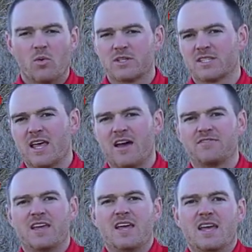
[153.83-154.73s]
What's
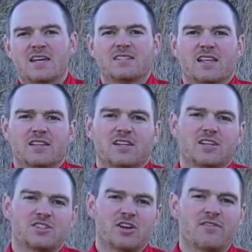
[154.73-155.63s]
left is a
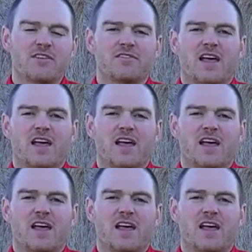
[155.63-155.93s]
conservative